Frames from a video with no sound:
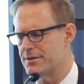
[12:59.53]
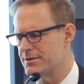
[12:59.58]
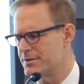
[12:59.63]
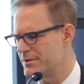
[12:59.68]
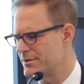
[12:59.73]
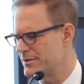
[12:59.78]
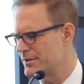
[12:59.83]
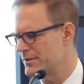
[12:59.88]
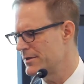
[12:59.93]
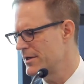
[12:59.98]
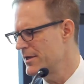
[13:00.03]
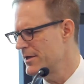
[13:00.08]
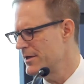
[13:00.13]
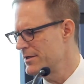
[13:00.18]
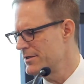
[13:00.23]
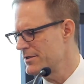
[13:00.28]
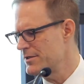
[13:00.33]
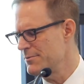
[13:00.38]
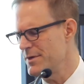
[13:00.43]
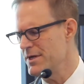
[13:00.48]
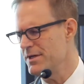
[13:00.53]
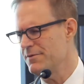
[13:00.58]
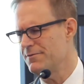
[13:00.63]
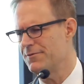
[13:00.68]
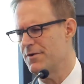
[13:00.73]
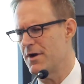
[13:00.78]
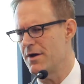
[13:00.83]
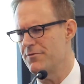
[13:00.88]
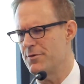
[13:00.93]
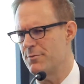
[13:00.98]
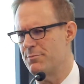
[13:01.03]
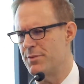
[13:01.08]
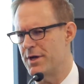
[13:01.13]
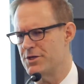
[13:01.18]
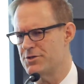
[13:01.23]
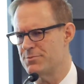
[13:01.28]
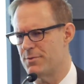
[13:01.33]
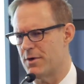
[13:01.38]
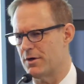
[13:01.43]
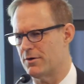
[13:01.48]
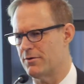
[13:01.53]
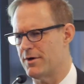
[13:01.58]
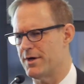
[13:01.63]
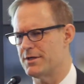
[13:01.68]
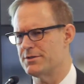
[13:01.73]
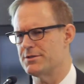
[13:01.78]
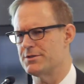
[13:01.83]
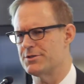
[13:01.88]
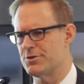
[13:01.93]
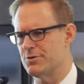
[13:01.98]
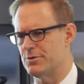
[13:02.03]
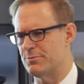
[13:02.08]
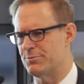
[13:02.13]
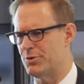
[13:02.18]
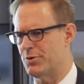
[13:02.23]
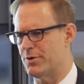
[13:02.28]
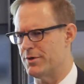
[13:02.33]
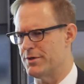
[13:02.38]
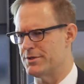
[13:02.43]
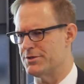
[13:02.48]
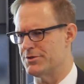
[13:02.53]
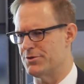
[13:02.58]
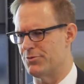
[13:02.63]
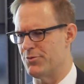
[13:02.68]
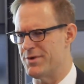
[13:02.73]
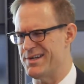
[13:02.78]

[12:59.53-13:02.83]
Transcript: this is that, to me, the five-year benchmark rate isn't so important as the